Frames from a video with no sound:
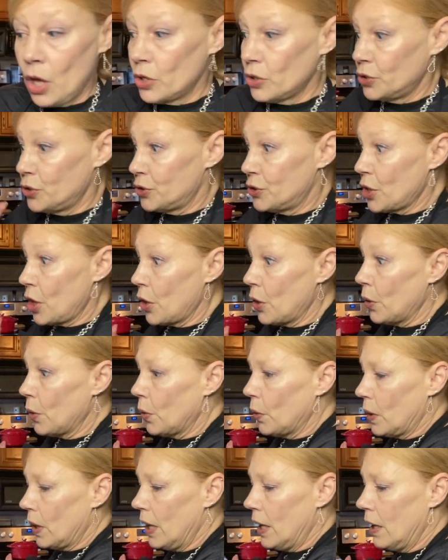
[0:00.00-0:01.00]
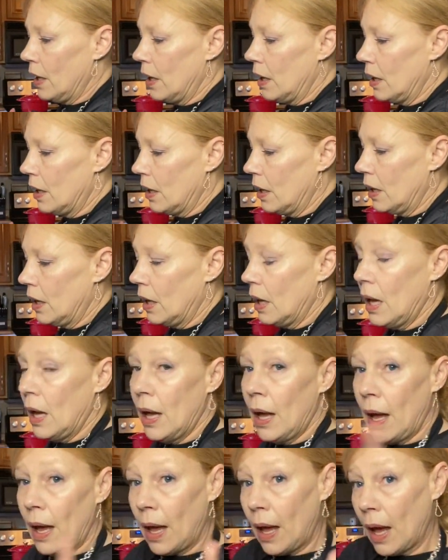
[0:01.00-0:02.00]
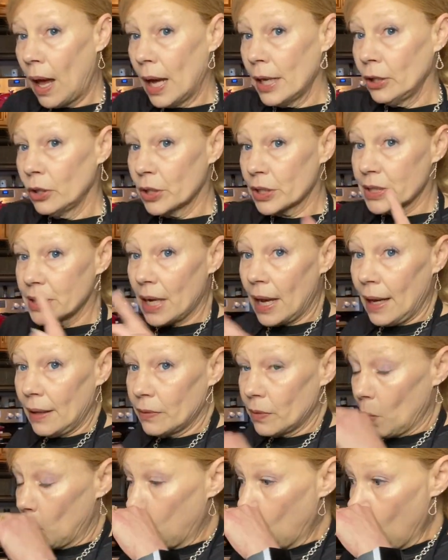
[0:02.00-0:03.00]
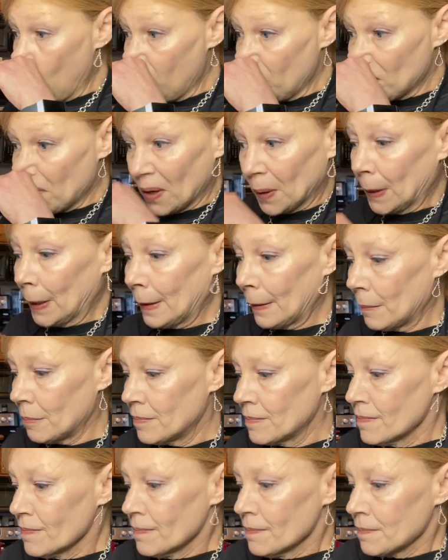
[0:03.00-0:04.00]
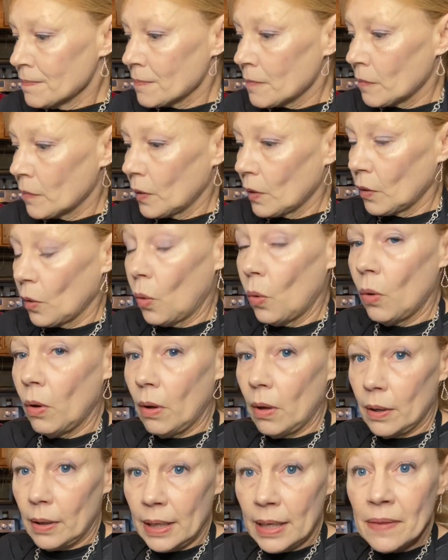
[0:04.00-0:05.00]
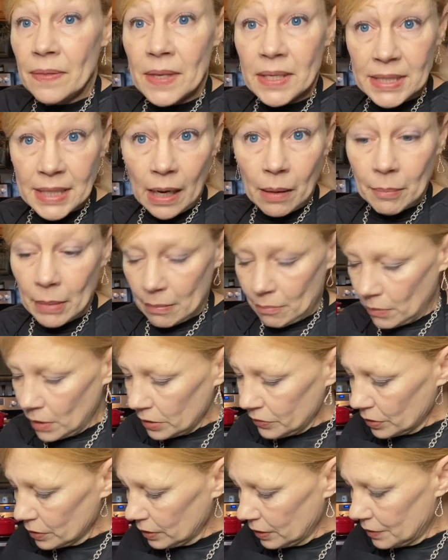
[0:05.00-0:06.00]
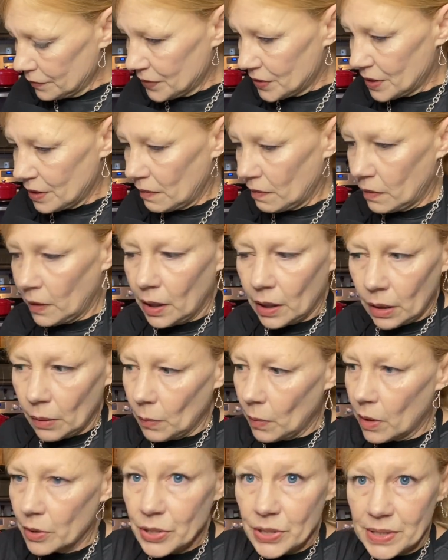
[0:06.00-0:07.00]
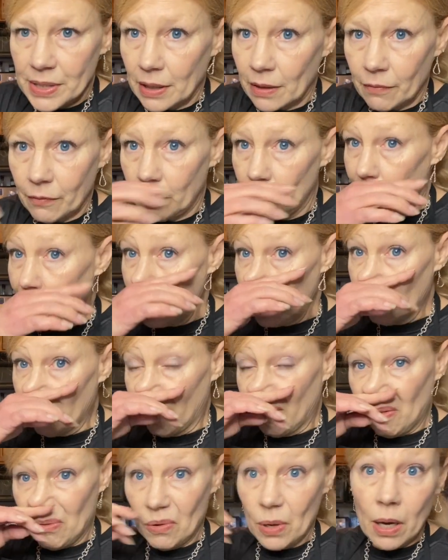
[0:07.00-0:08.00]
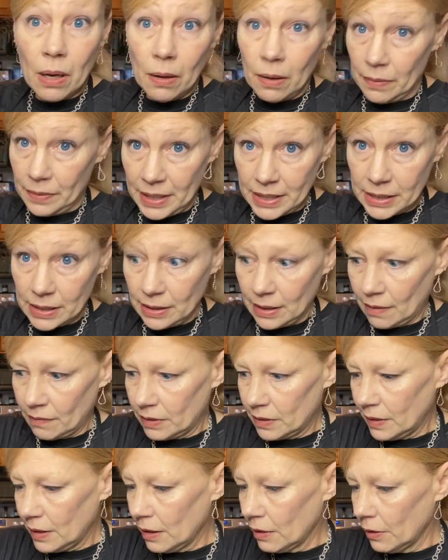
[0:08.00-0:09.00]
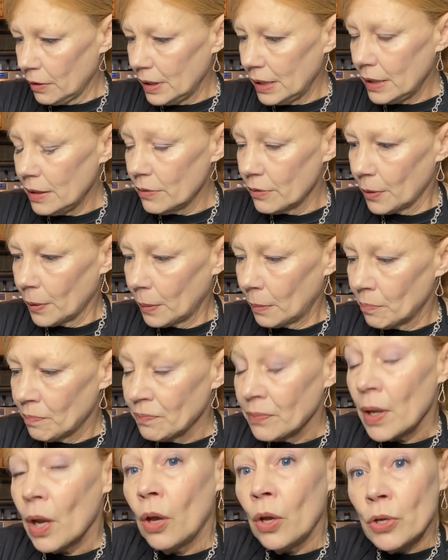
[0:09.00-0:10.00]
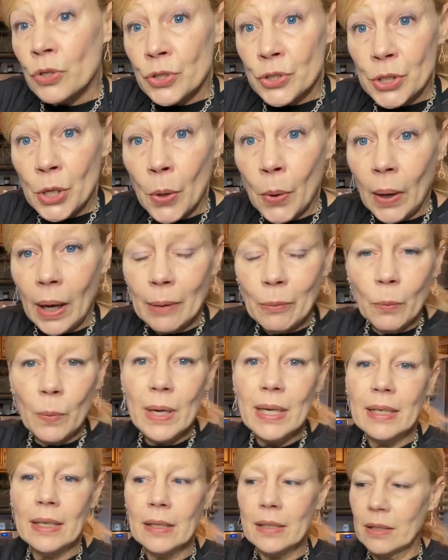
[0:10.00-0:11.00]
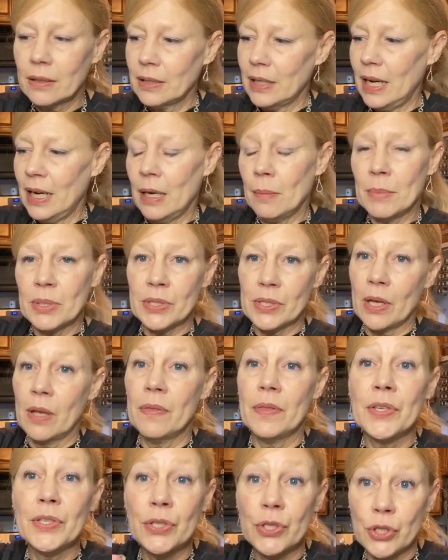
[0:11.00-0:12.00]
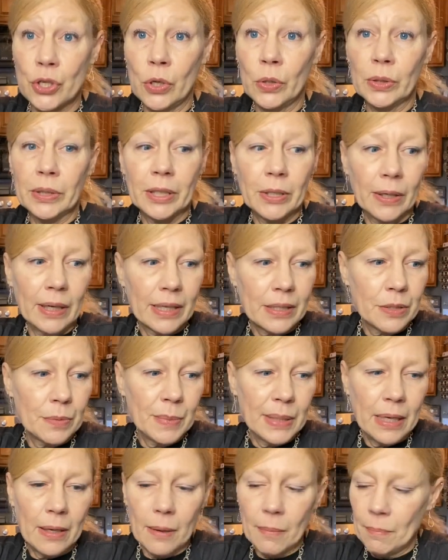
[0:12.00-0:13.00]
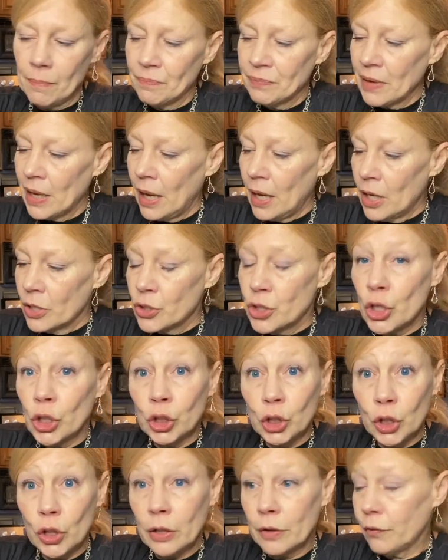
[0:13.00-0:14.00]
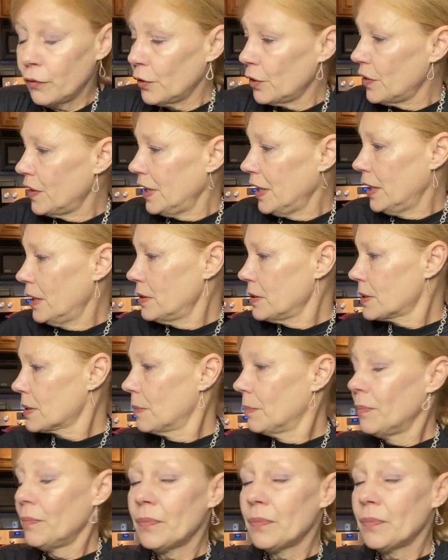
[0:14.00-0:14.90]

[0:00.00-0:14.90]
So I looked at the Walmart in the town my mother lives in, thinking, well, I'll just get it from there. Well, they didn't have it there either. So I went out on Amazon, this totally cracked me up, to look for these.